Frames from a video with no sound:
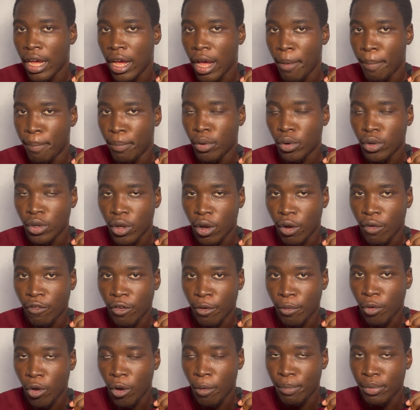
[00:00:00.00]
a product
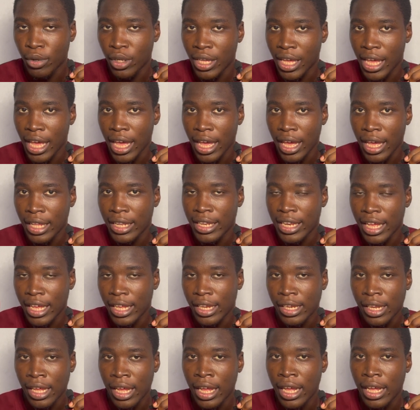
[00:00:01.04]
from company A,
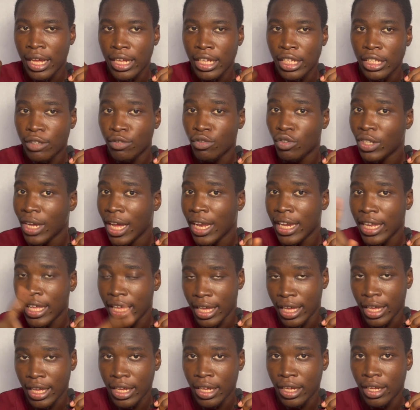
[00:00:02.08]
then individual A,
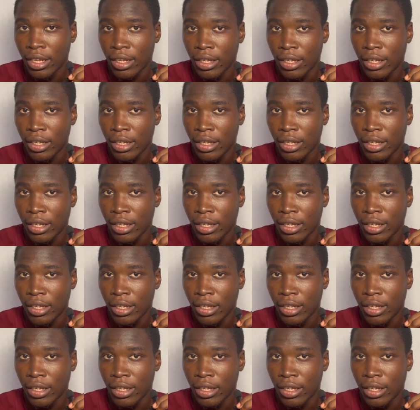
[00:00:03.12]
the